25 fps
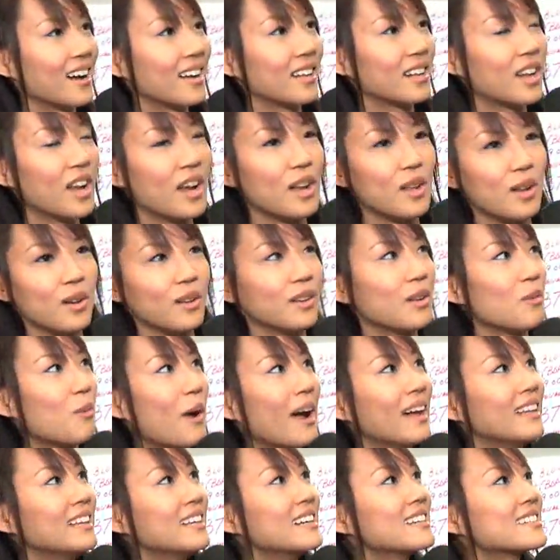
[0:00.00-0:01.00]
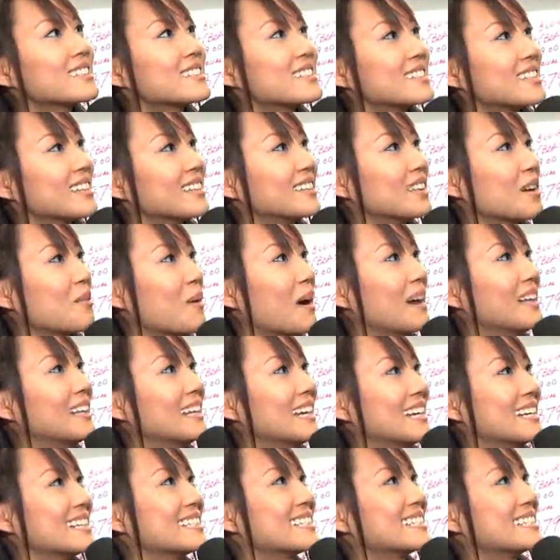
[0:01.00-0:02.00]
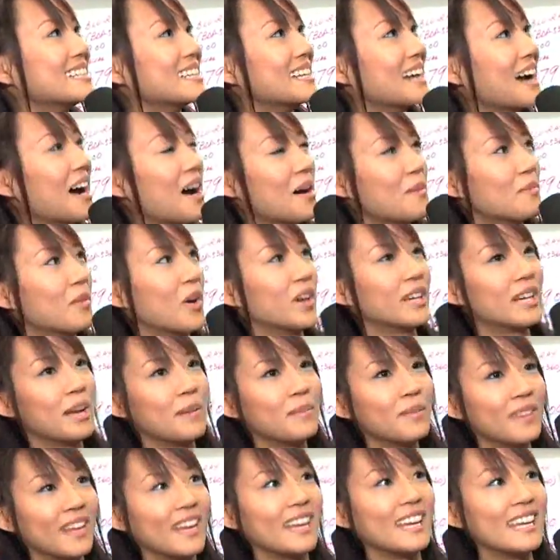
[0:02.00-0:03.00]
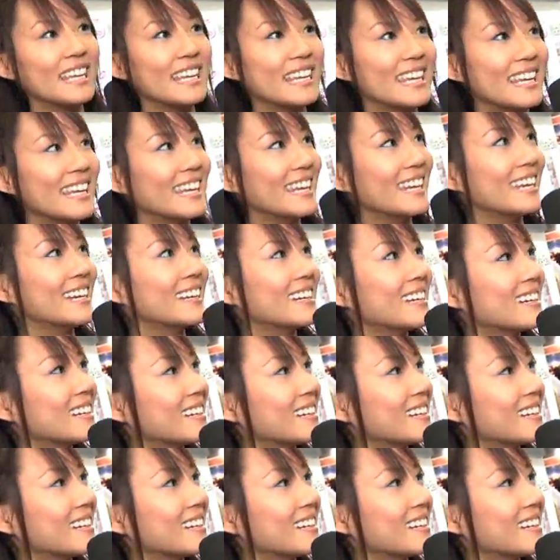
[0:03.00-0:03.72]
The, the wireless the wireless uh, modem thingy.